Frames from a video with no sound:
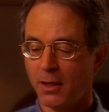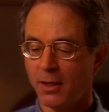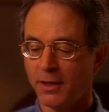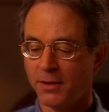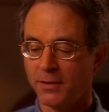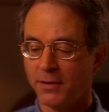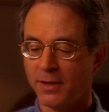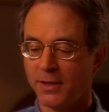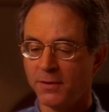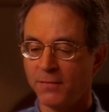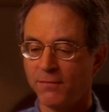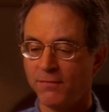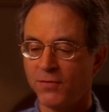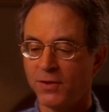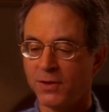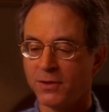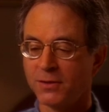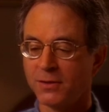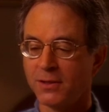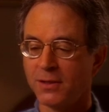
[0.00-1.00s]
in the, in the
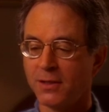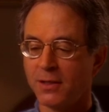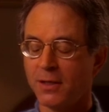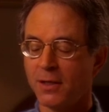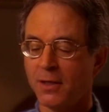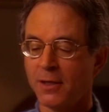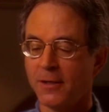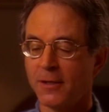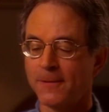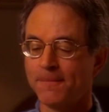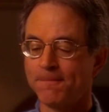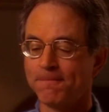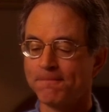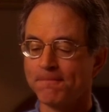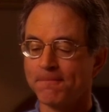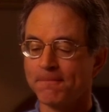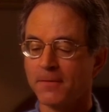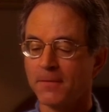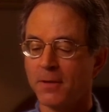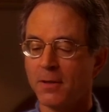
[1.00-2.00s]
field, um,
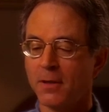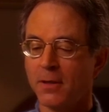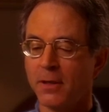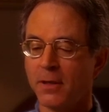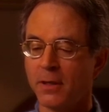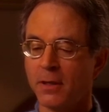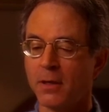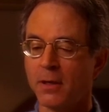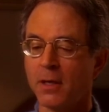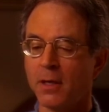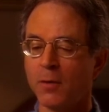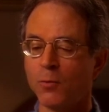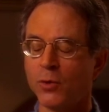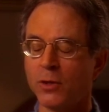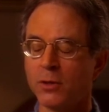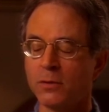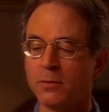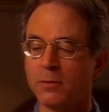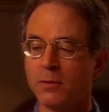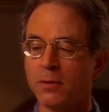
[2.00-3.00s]
yeah,
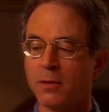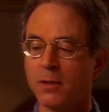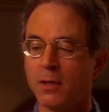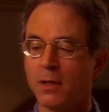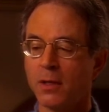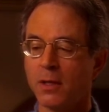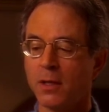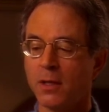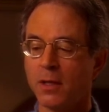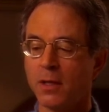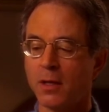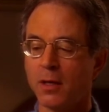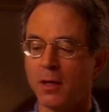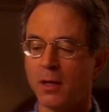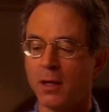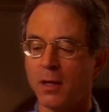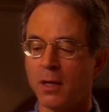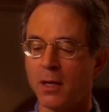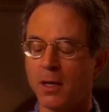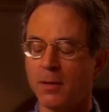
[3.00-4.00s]
well,
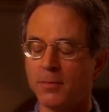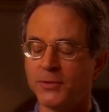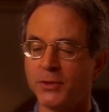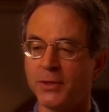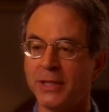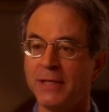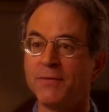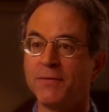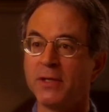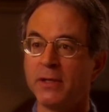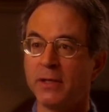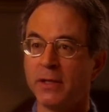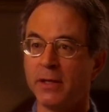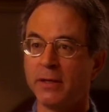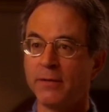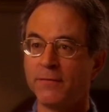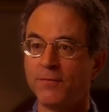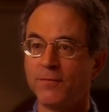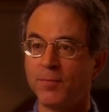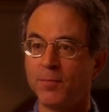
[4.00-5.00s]
uh, um, so even
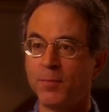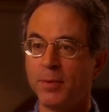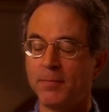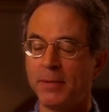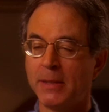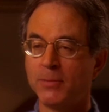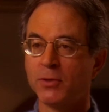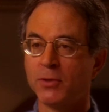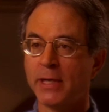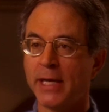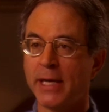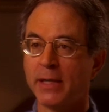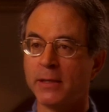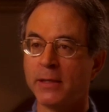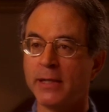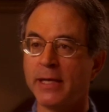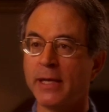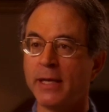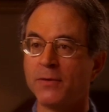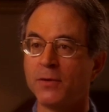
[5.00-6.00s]
if people
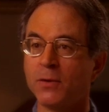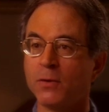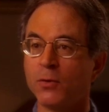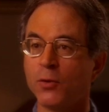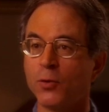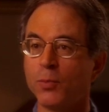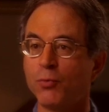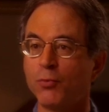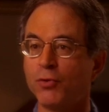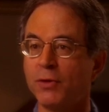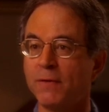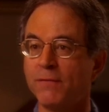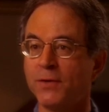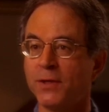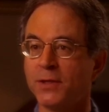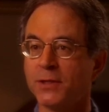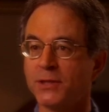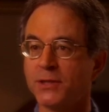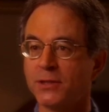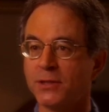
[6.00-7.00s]
hadn't had their own
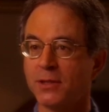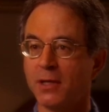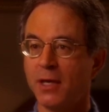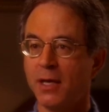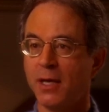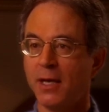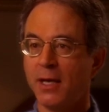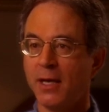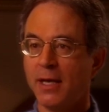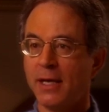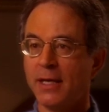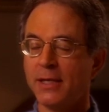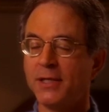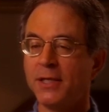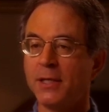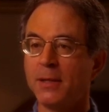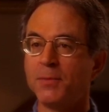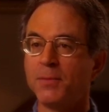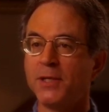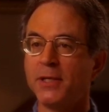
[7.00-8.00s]
previous
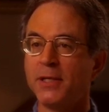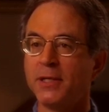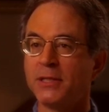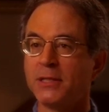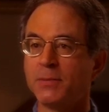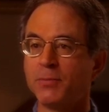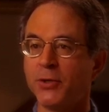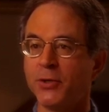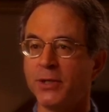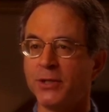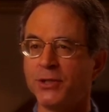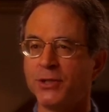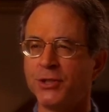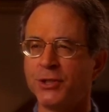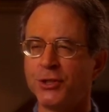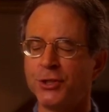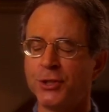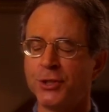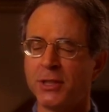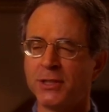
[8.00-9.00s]
DMT experience,
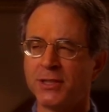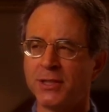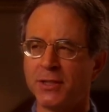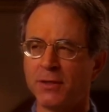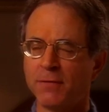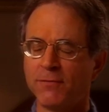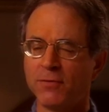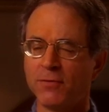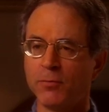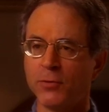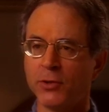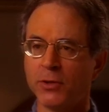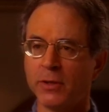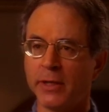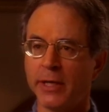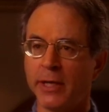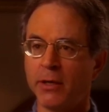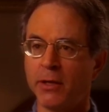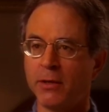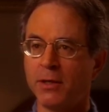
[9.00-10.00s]
just their
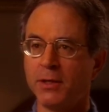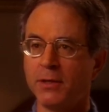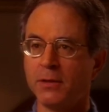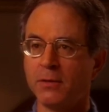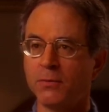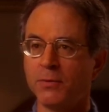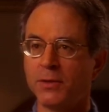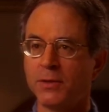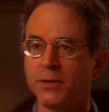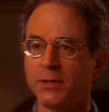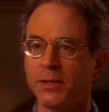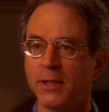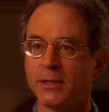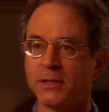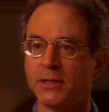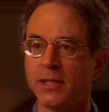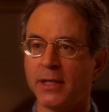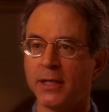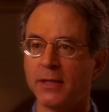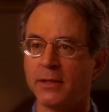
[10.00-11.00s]
familiarity with the
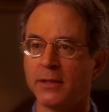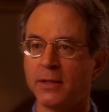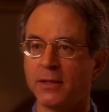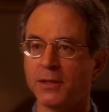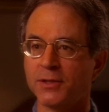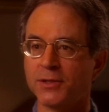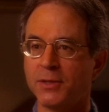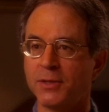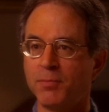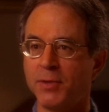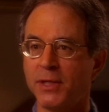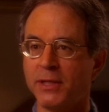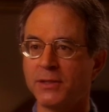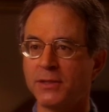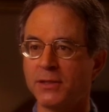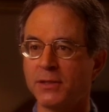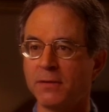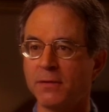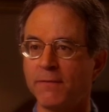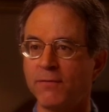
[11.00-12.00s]
psychedelic
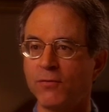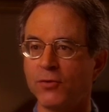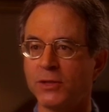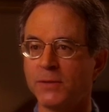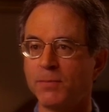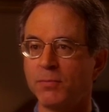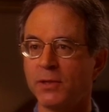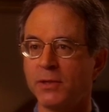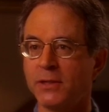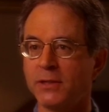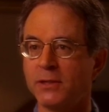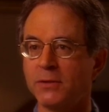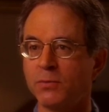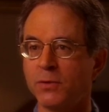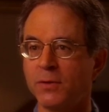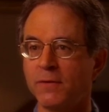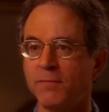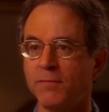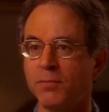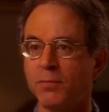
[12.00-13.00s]
space in the first place
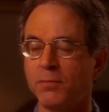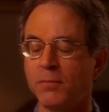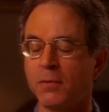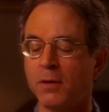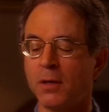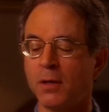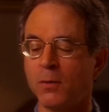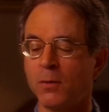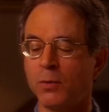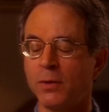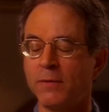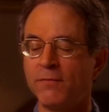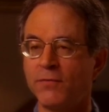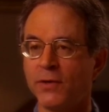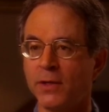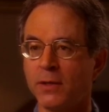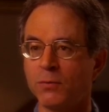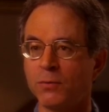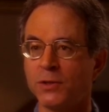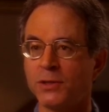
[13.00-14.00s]
would have, uh, we
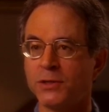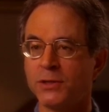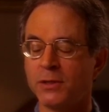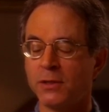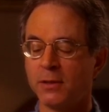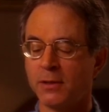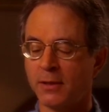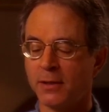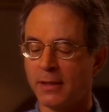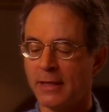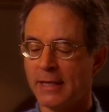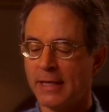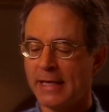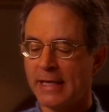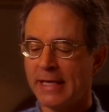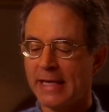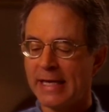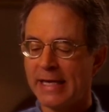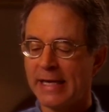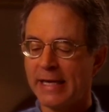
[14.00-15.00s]
felt was uh,
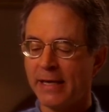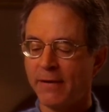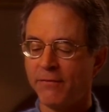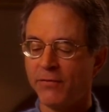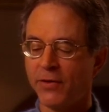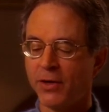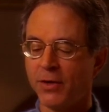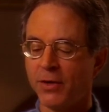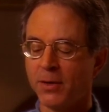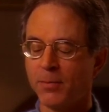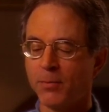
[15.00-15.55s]
a very